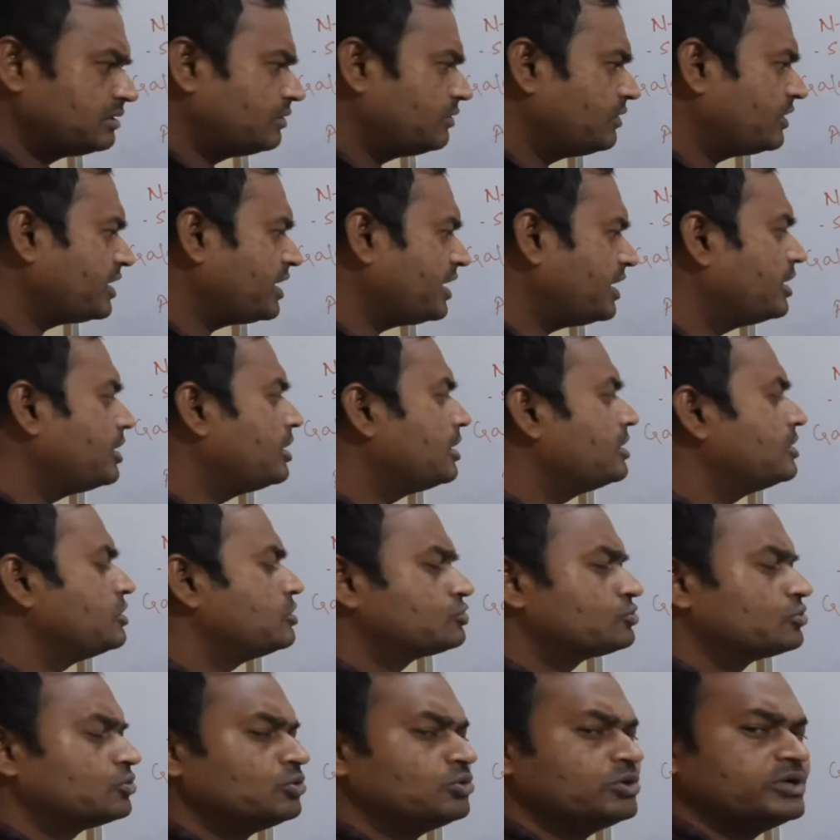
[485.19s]
Okay,
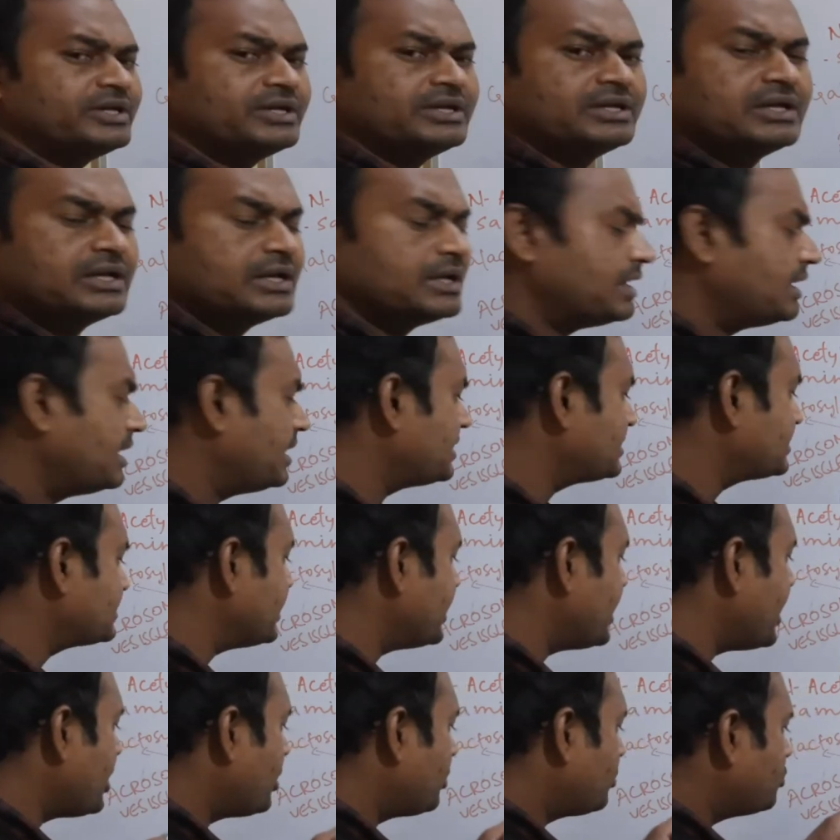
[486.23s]
so
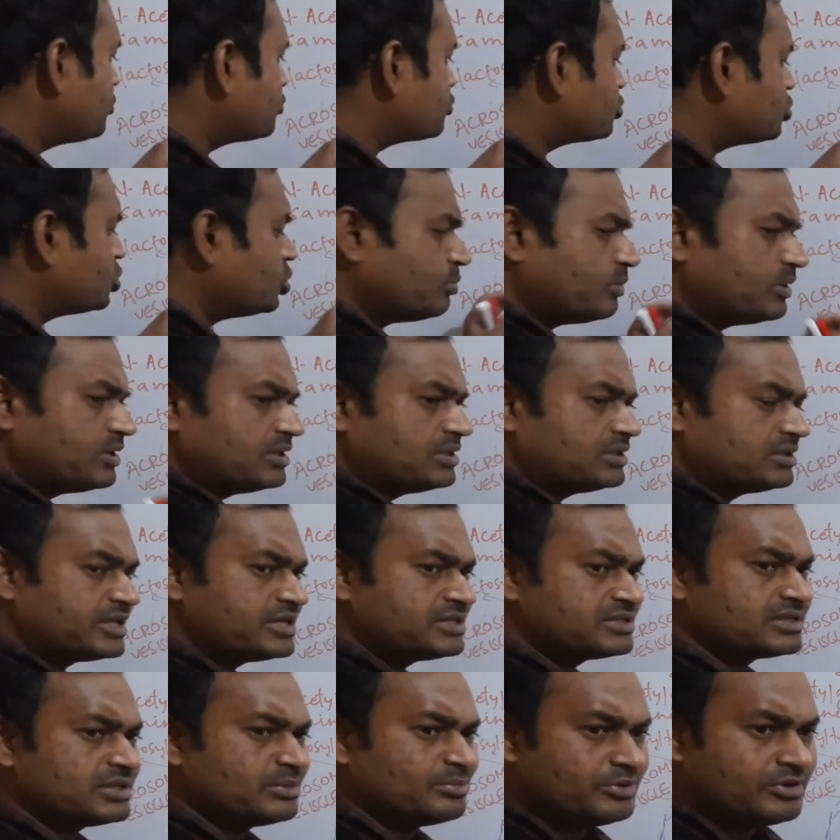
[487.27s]
acrosomal, there
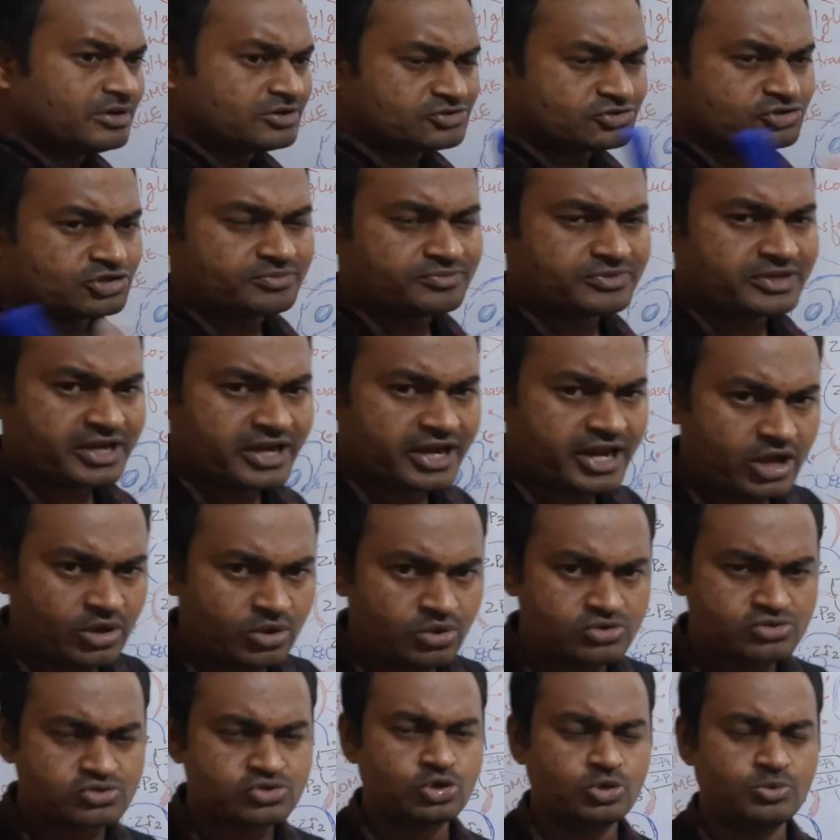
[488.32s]
is a burst of the
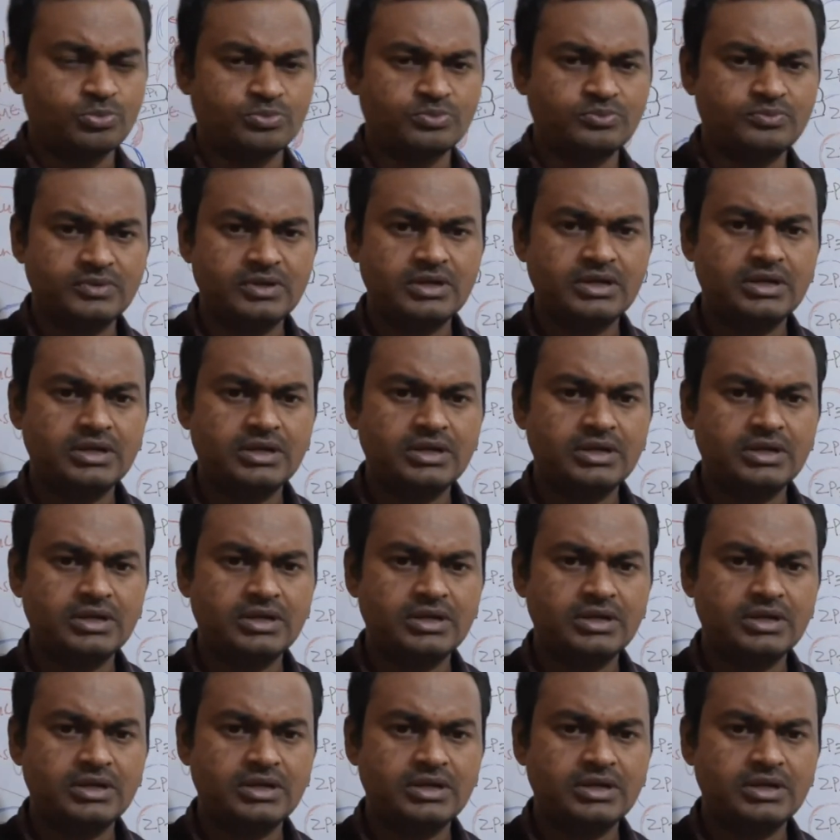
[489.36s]
acrosome.